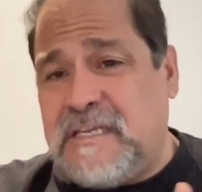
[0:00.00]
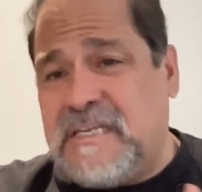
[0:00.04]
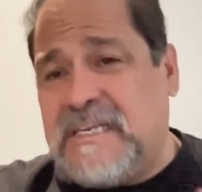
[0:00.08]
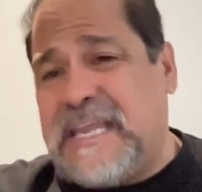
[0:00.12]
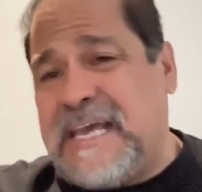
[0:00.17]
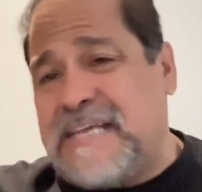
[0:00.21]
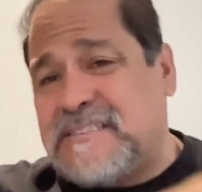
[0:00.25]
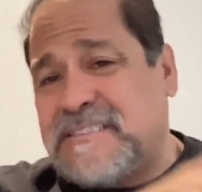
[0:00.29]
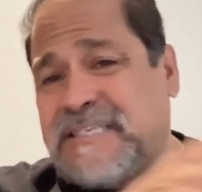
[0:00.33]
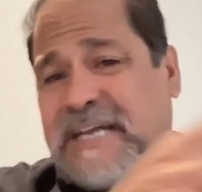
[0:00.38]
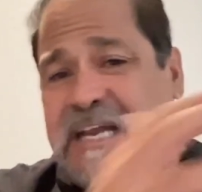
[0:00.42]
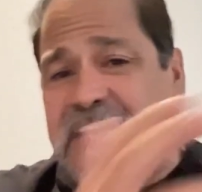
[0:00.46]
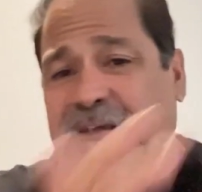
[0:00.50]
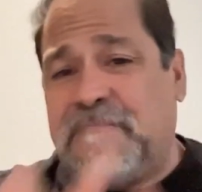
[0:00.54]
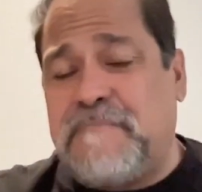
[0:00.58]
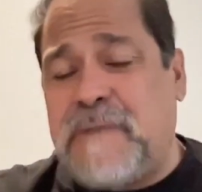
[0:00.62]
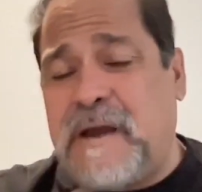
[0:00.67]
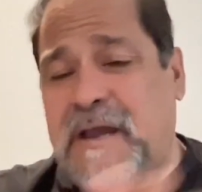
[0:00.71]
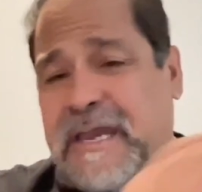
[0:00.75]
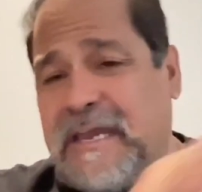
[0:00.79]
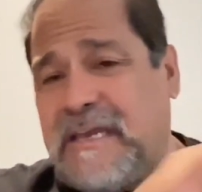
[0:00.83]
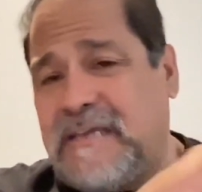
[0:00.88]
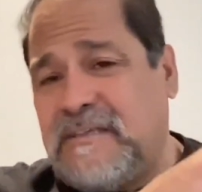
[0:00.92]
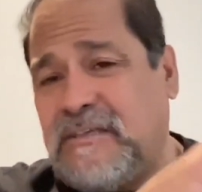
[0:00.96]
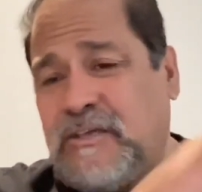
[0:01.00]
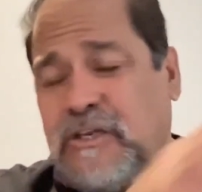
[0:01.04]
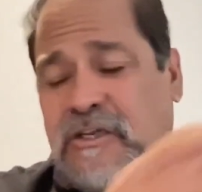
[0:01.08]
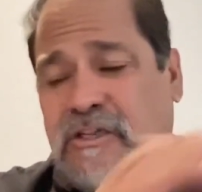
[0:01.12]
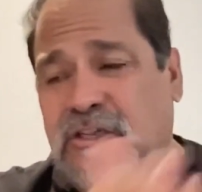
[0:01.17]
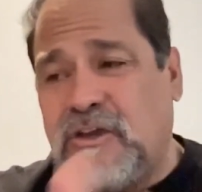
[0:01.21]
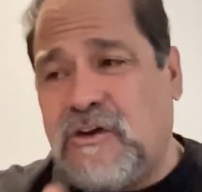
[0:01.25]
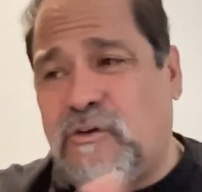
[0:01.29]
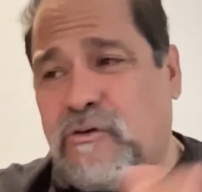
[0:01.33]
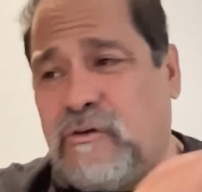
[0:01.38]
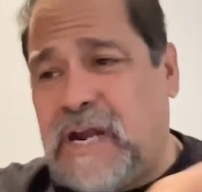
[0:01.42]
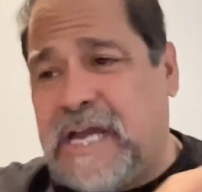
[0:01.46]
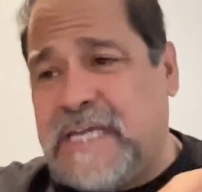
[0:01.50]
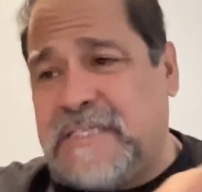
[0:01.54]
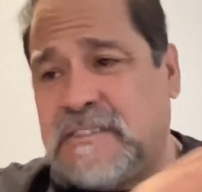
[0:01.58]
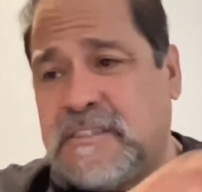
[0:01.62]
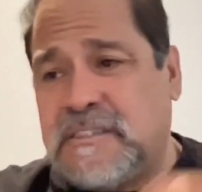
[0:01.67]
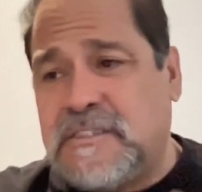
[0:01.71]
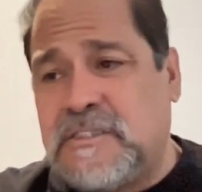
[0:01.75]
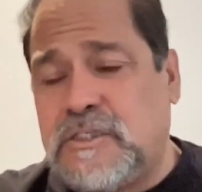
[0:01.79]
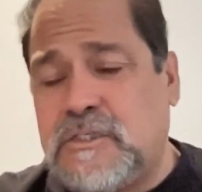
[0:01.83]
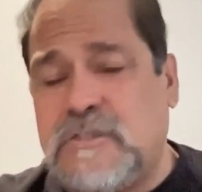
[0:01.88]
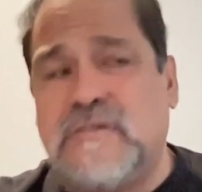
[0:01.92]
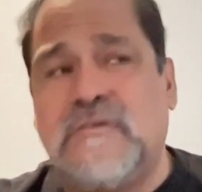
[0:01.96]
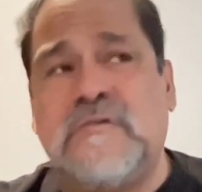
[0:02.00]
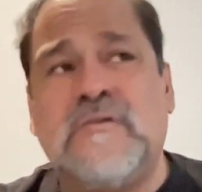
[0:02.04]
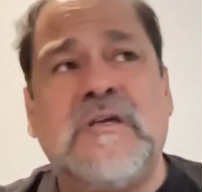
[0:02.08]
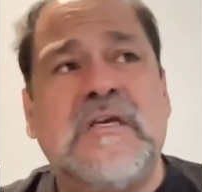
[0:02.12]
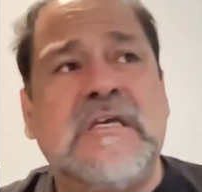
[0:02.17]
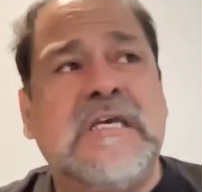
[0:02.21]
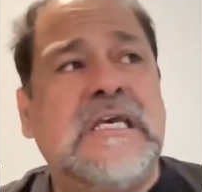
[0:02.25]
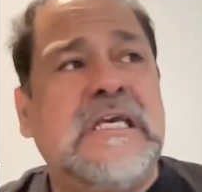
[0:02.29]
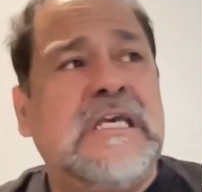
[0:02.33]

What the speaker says: And that's kind of my, the Horizon 2.